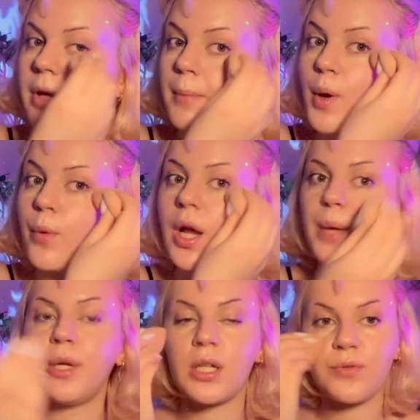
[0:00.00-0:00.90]
Camo one
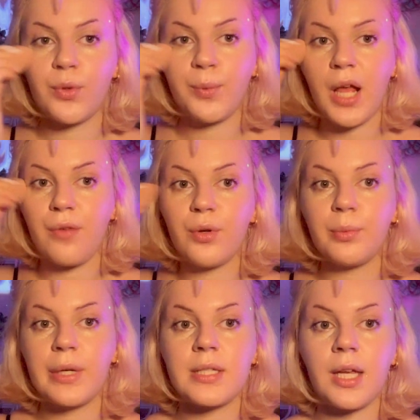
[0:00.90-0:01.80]
because for whatever
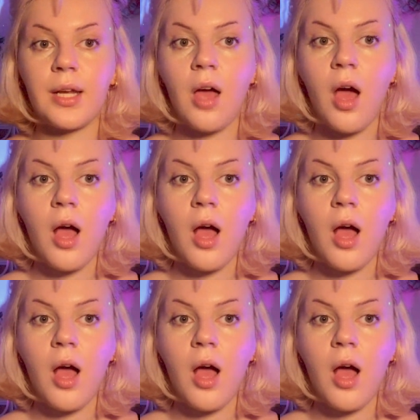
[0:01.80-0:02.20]
reason,